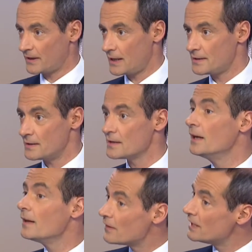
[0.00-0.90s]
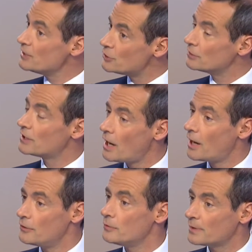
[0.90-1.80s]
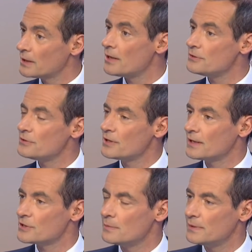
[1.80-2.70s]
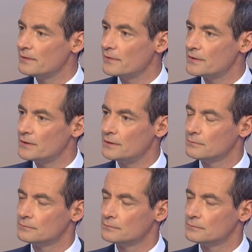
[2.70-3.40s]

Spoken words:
cases, that he should go. But I know you don't actually believe that, do you?